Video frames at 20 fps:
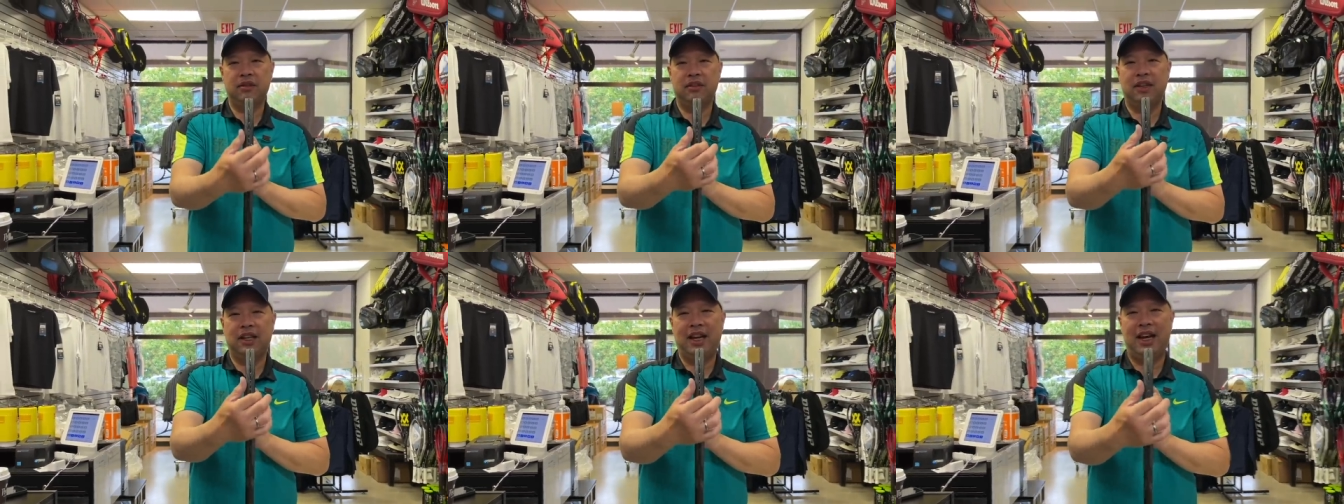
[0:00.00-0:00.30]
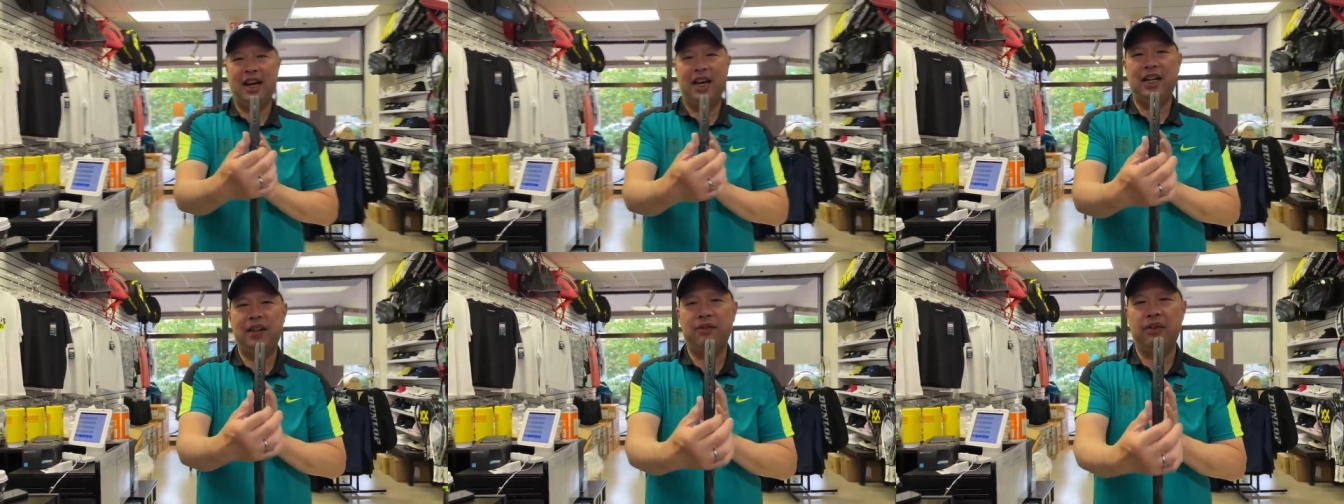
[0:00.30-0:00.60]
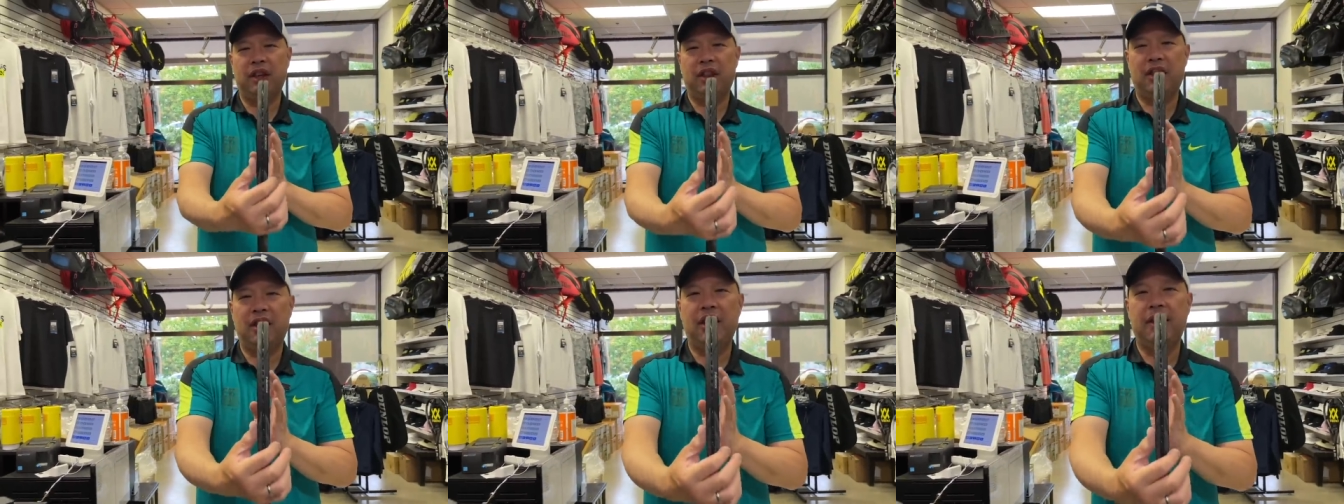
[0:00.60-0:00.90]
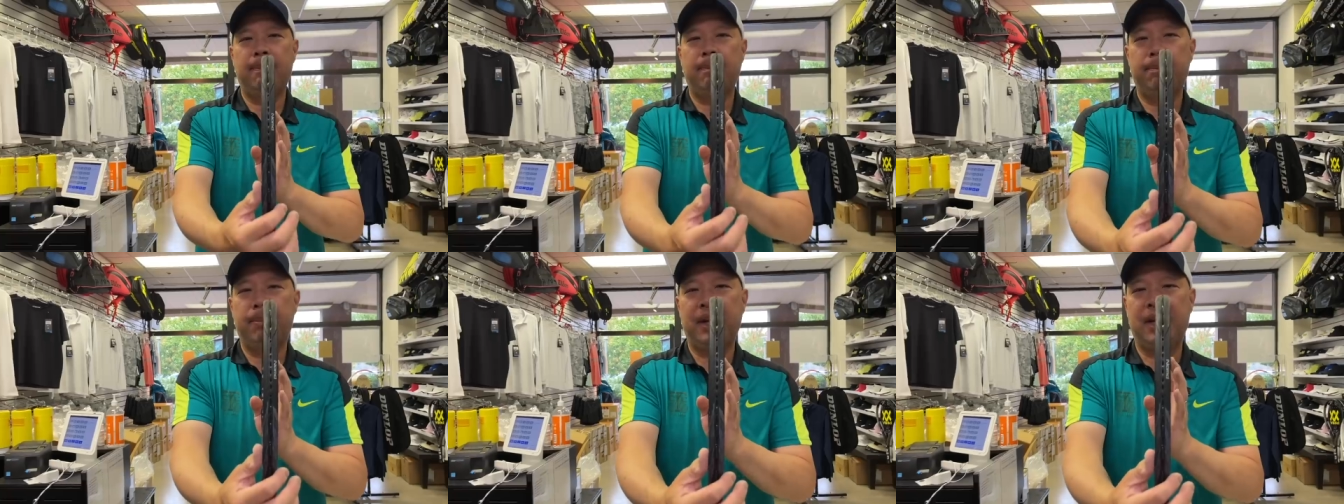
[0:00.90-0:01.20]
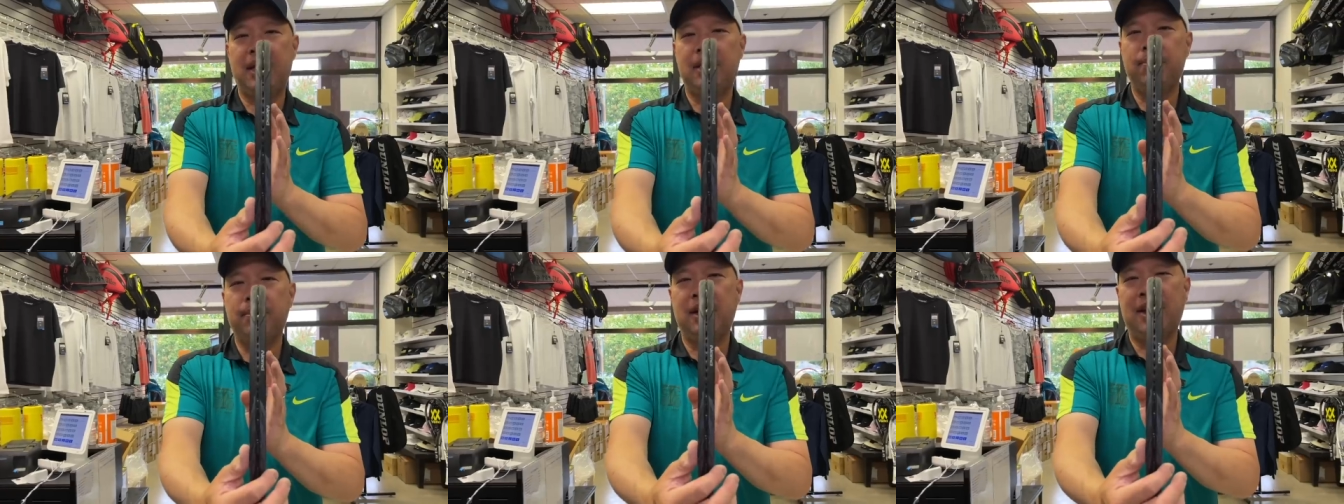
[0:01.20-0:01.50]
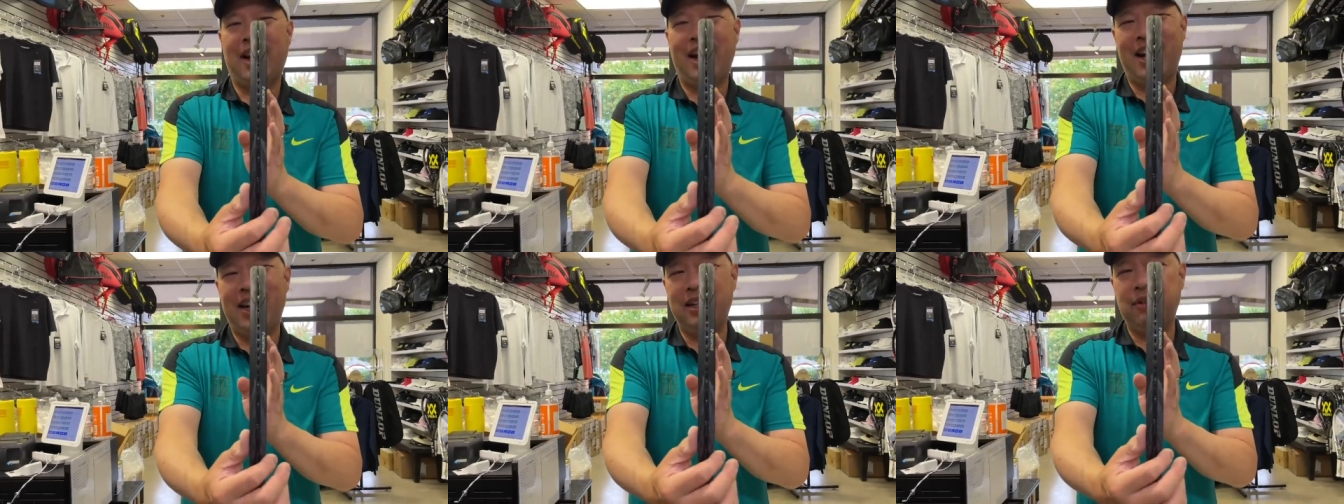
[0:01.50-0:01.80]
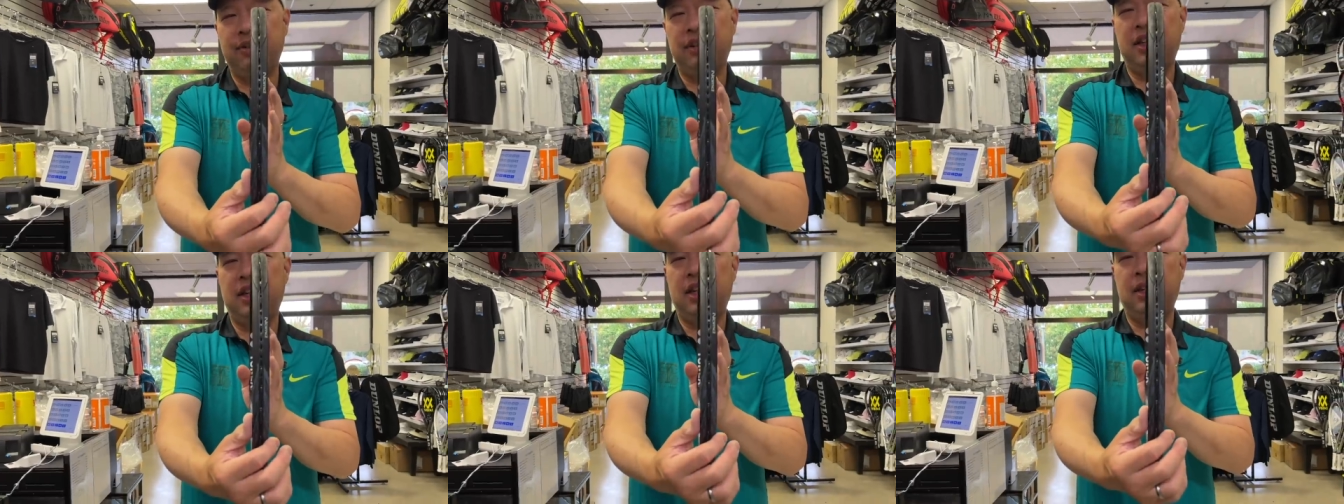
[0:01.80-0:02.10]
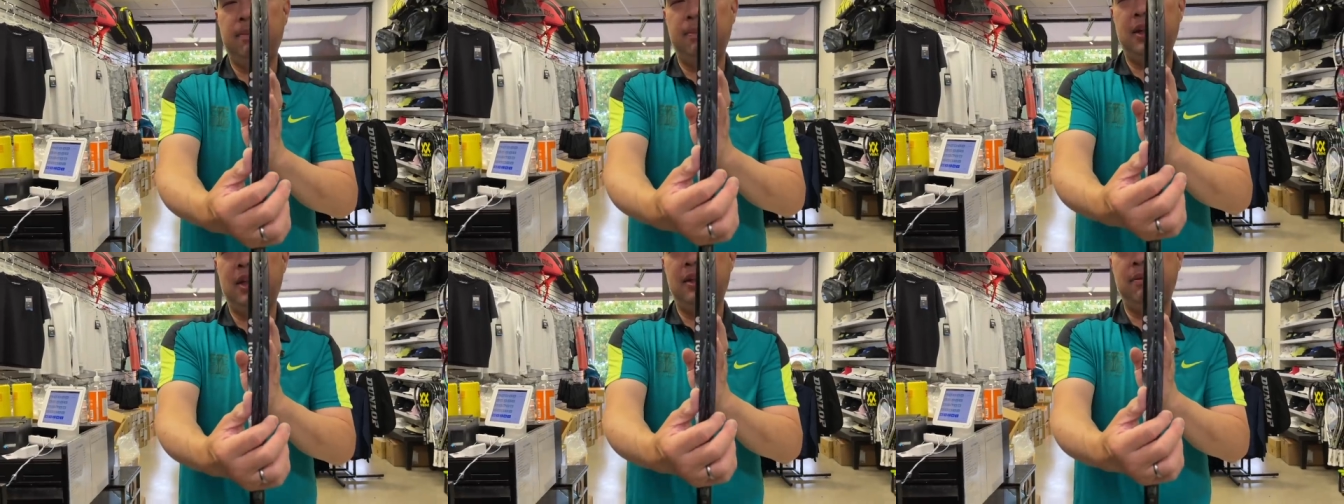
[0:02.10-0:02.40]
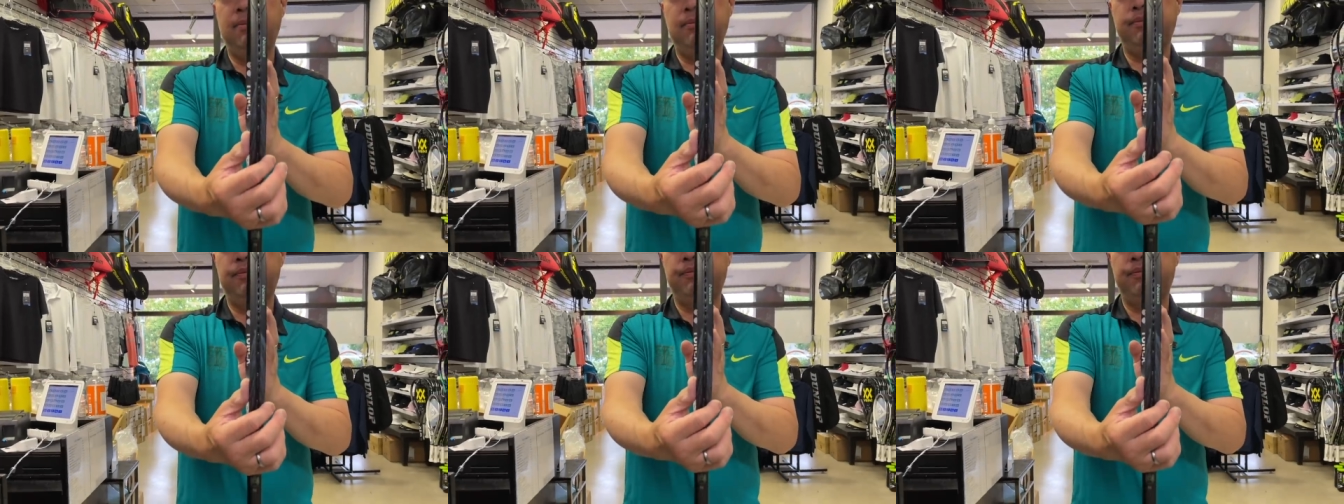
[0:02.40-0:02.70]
kind of a thin beam,